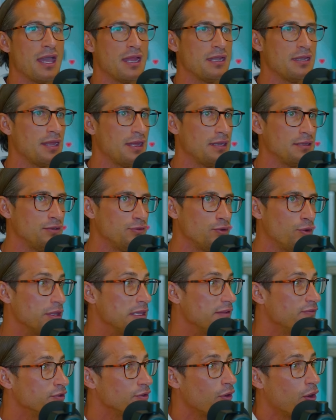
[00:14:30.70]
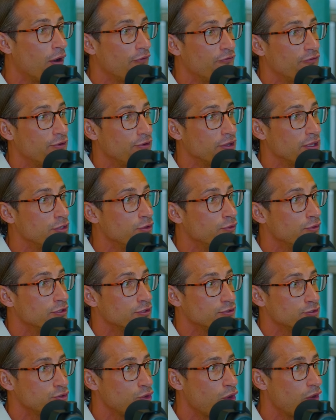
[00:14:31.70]
and then, you know, even offer, you know, a
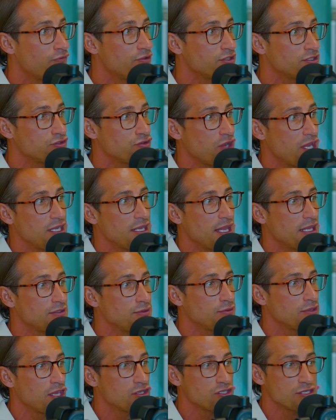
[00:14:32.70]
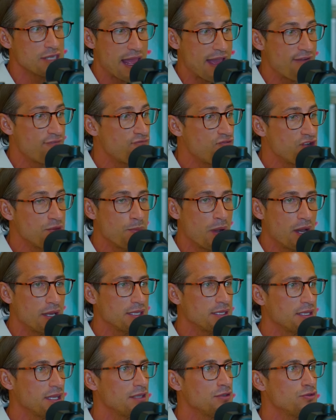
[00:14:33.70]
service, trading education. Everybody
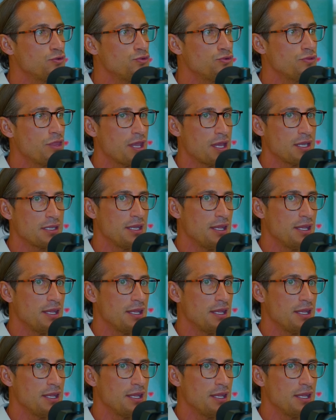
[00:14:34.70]
can do that.